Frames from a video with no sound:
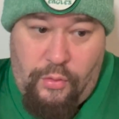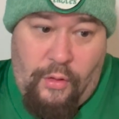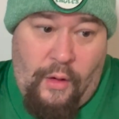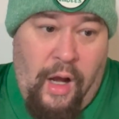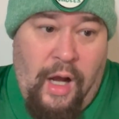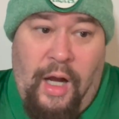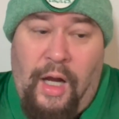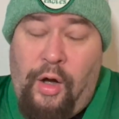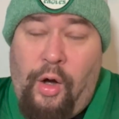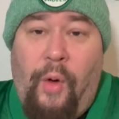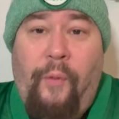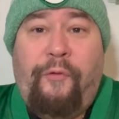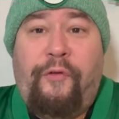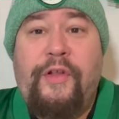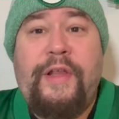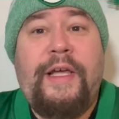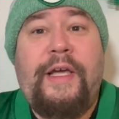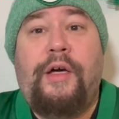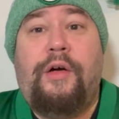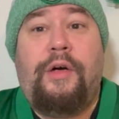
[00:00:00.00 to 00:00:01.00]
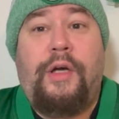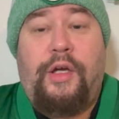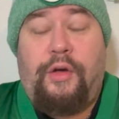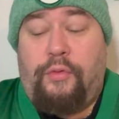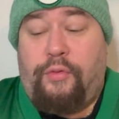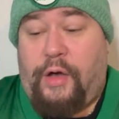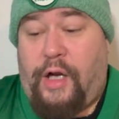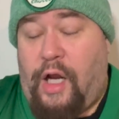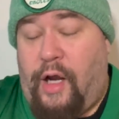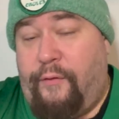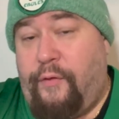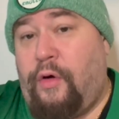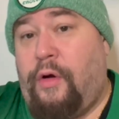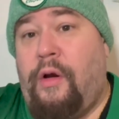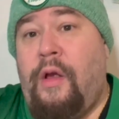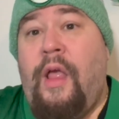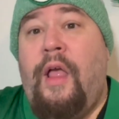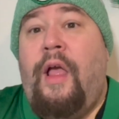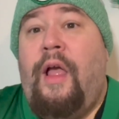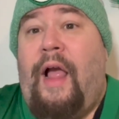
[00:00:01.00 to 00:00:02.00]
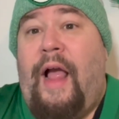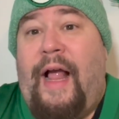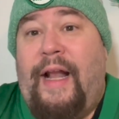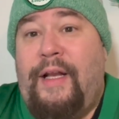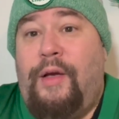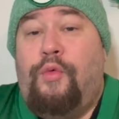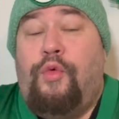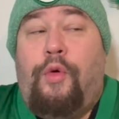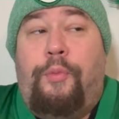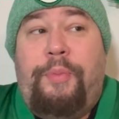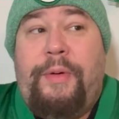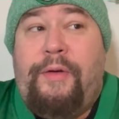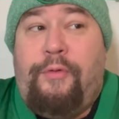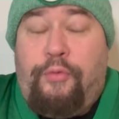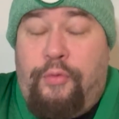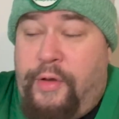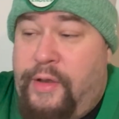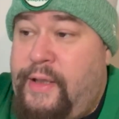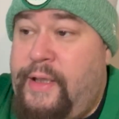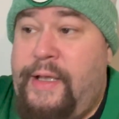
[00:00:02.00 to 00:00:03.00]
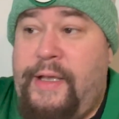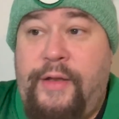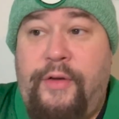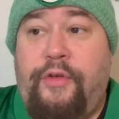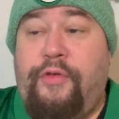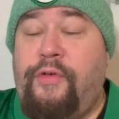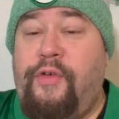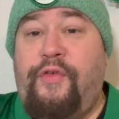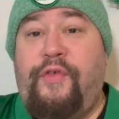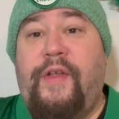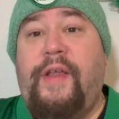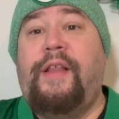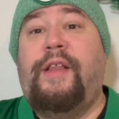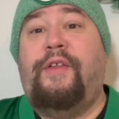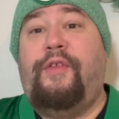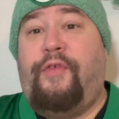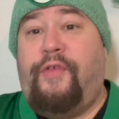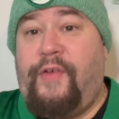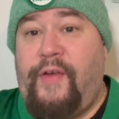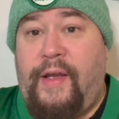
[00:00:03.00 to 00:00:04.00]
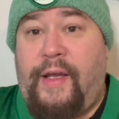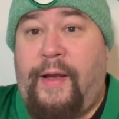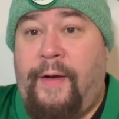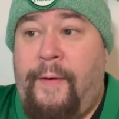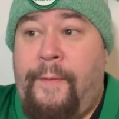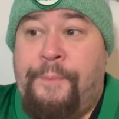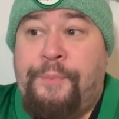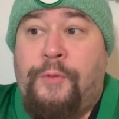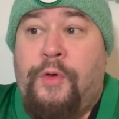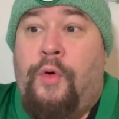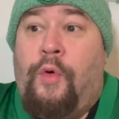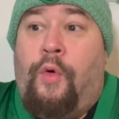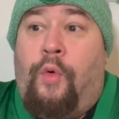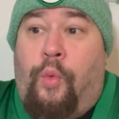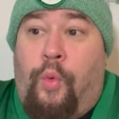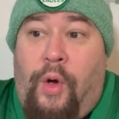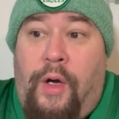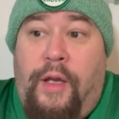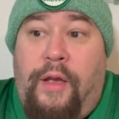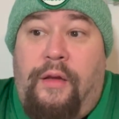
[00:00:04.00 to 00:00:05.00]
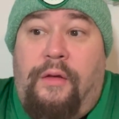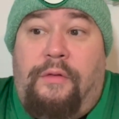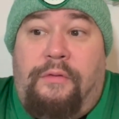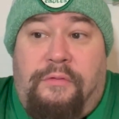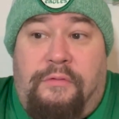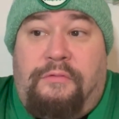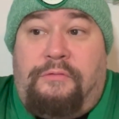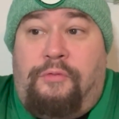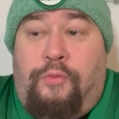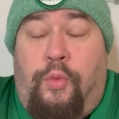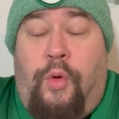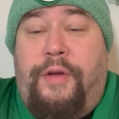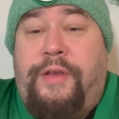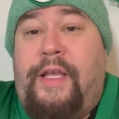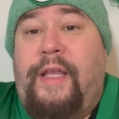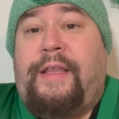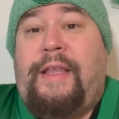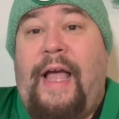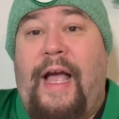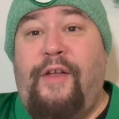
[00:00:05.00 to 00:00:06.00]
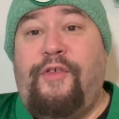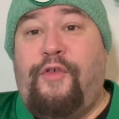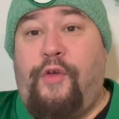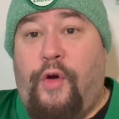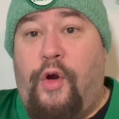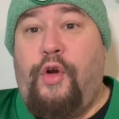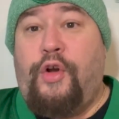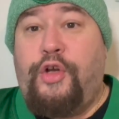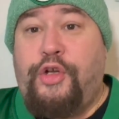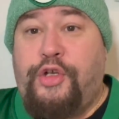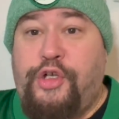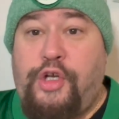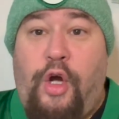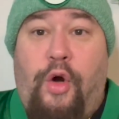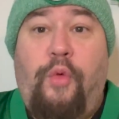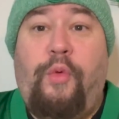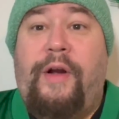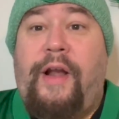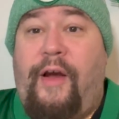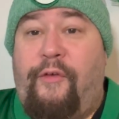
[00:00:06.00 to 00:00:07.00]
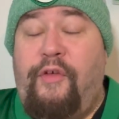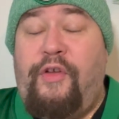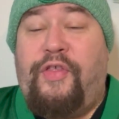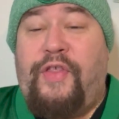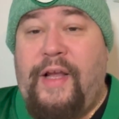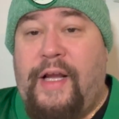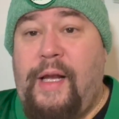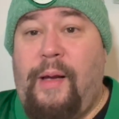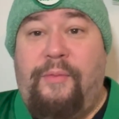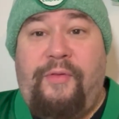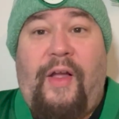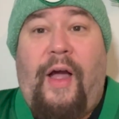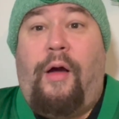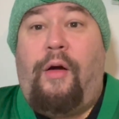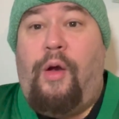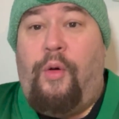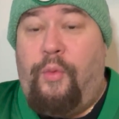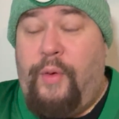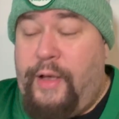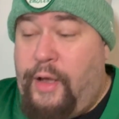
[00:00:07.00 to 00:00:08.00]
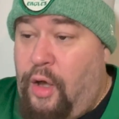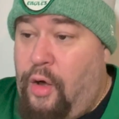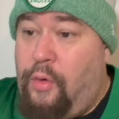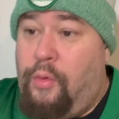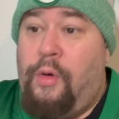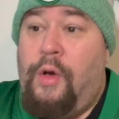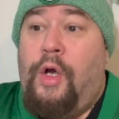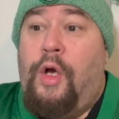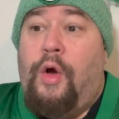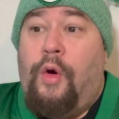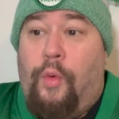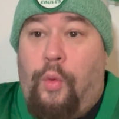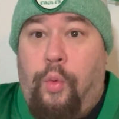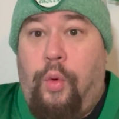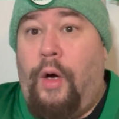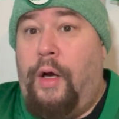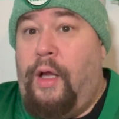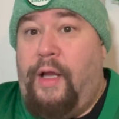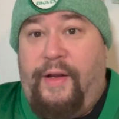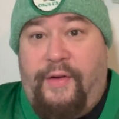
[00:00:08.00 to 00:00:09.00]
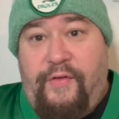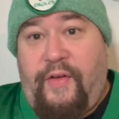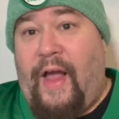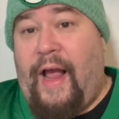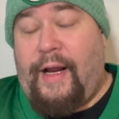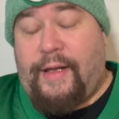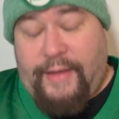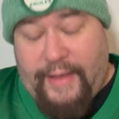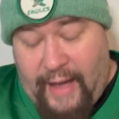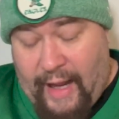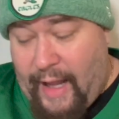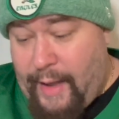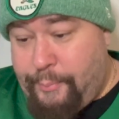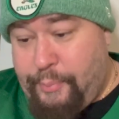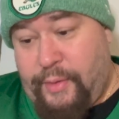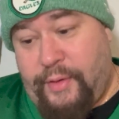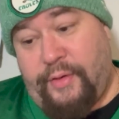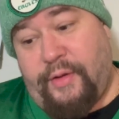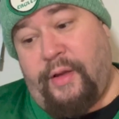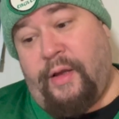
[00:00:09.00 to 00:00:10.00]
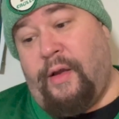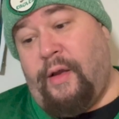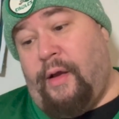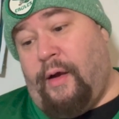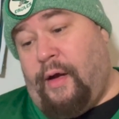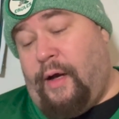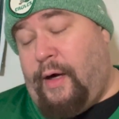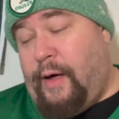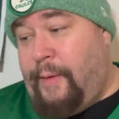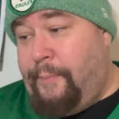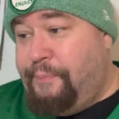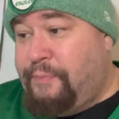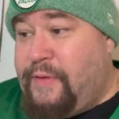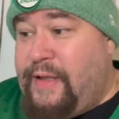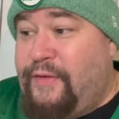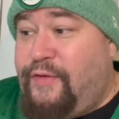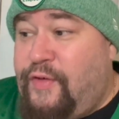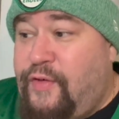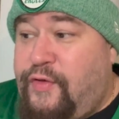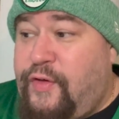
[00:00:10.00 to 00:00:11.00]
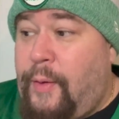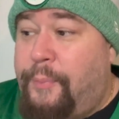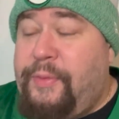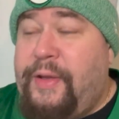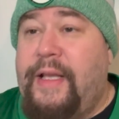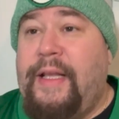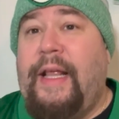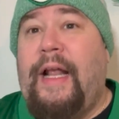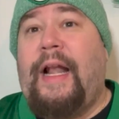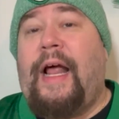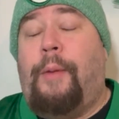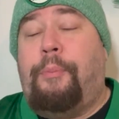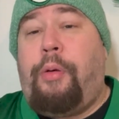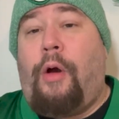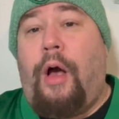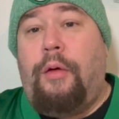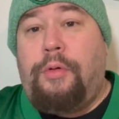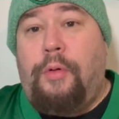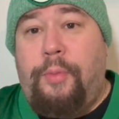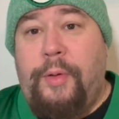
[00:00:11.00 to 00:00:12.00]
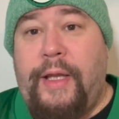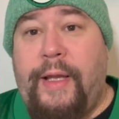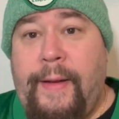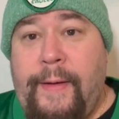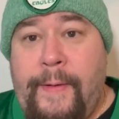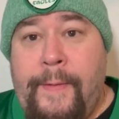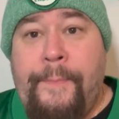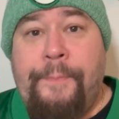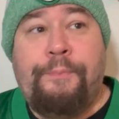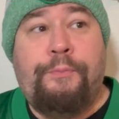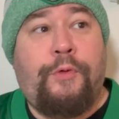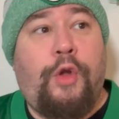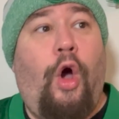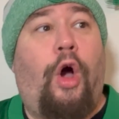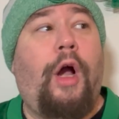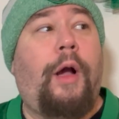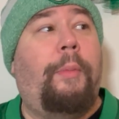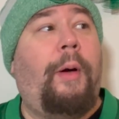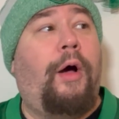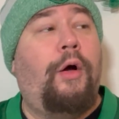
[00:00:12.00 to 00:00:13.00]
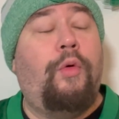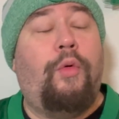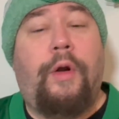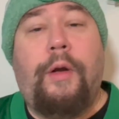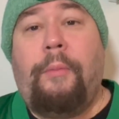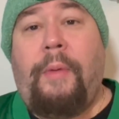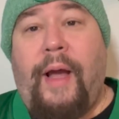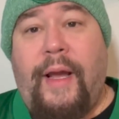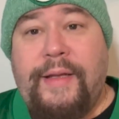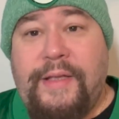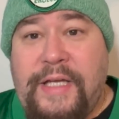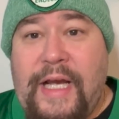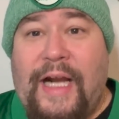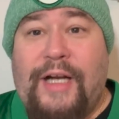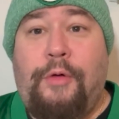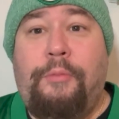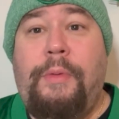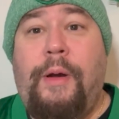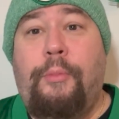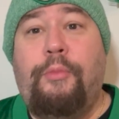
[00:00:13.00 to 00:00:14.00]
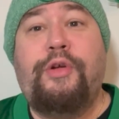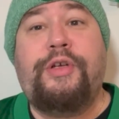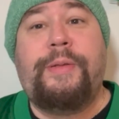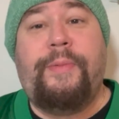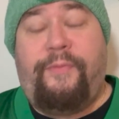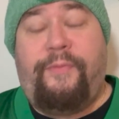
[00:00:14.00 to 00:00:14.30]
he'll recover. And it will be really interesting to see what the tests are going to show when everything comes out and we know what exactly happened. This is something that I'll probably talk about in one of my channel membership